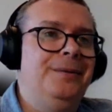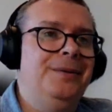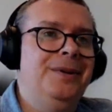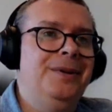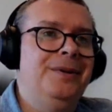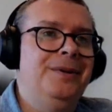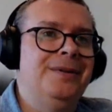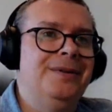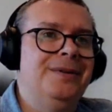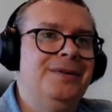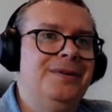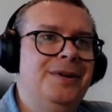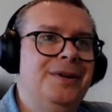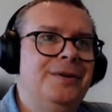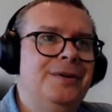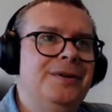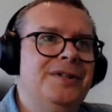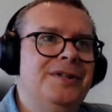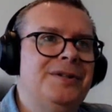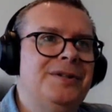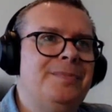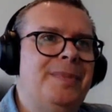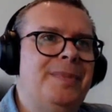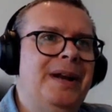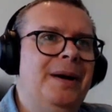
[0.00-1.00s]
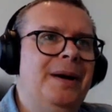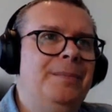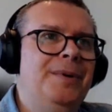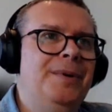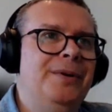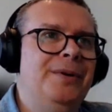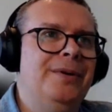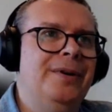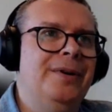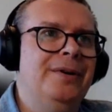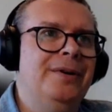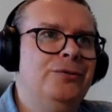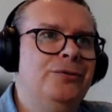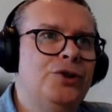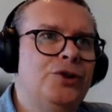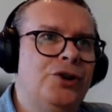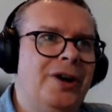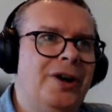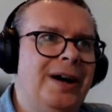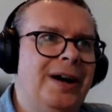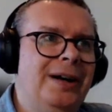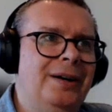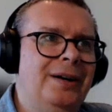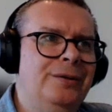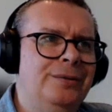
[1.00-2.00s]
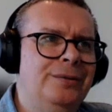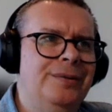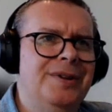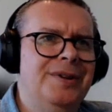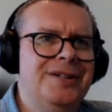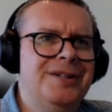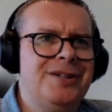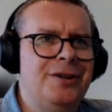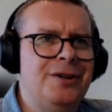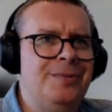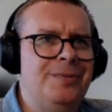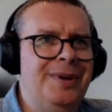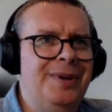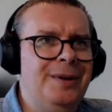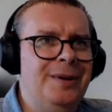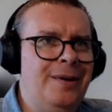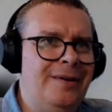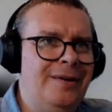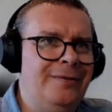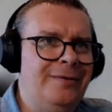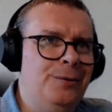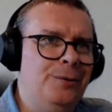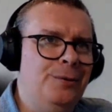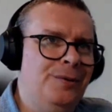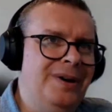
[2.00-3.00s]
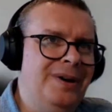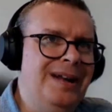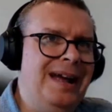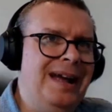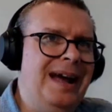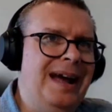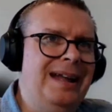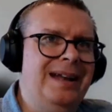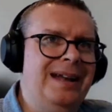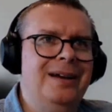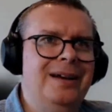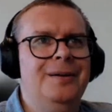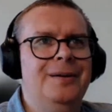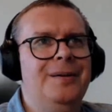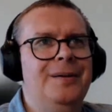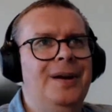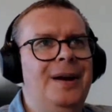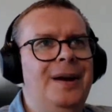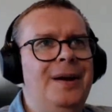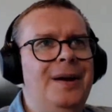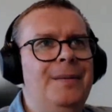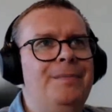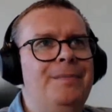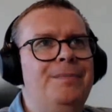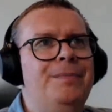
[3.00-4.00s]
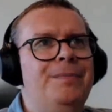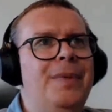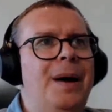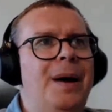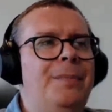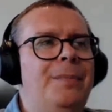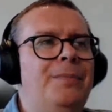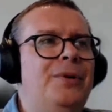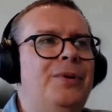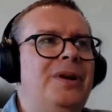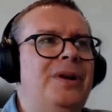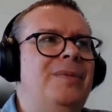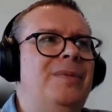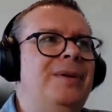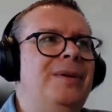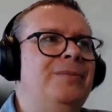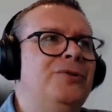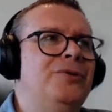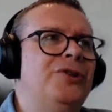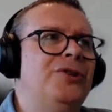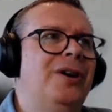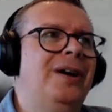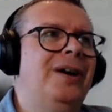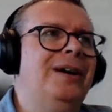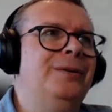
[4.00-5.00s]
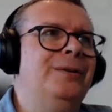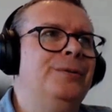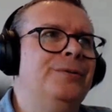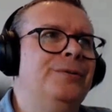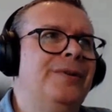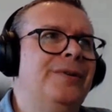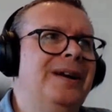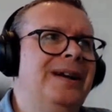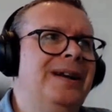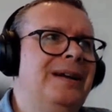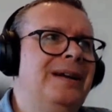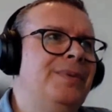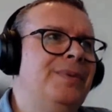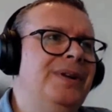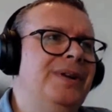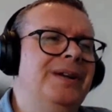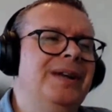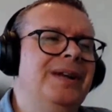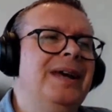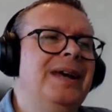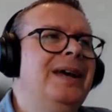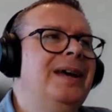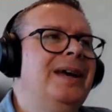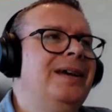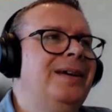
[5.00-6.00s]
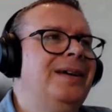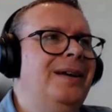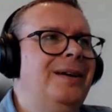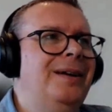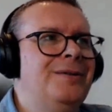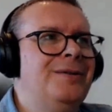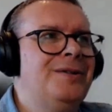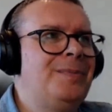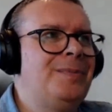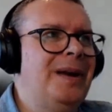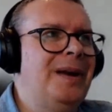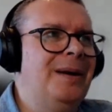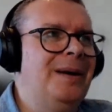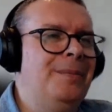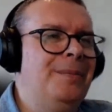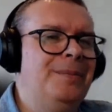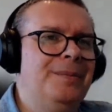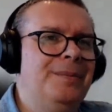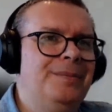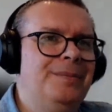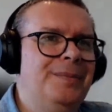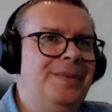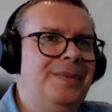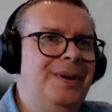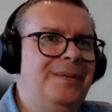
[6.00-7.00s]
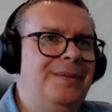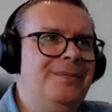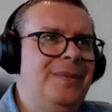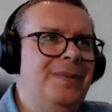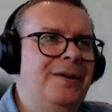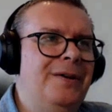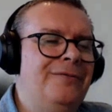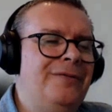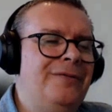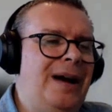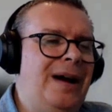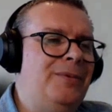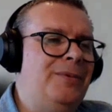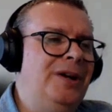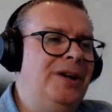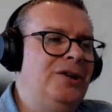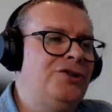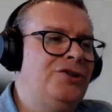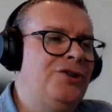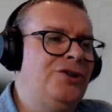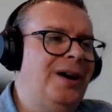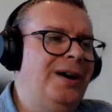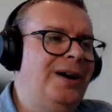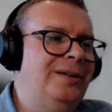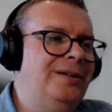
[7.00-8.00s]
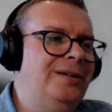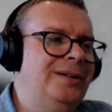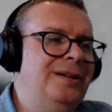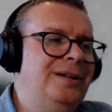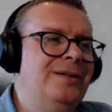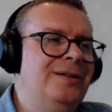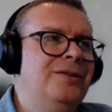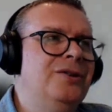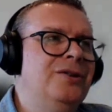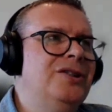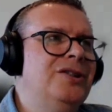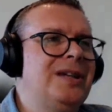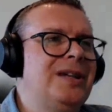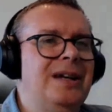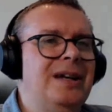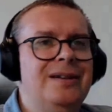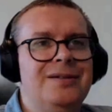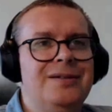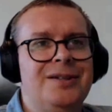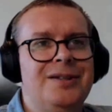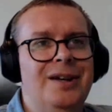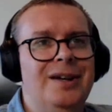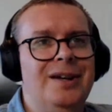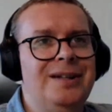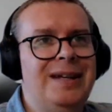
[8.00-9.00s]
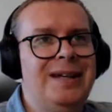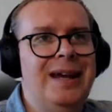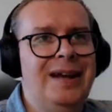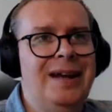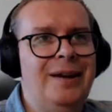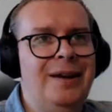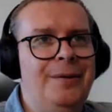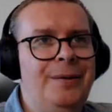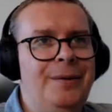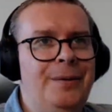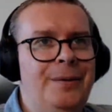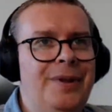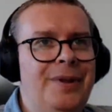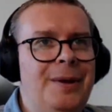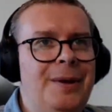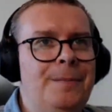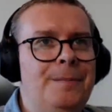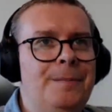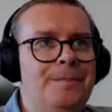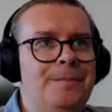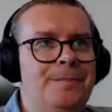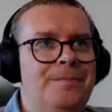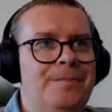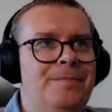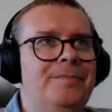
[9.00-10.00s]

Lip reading: you can spin up your own trial, assuming you haven't already had a premium trial already, but spin up a Fabric trial and you can just start to get going with it.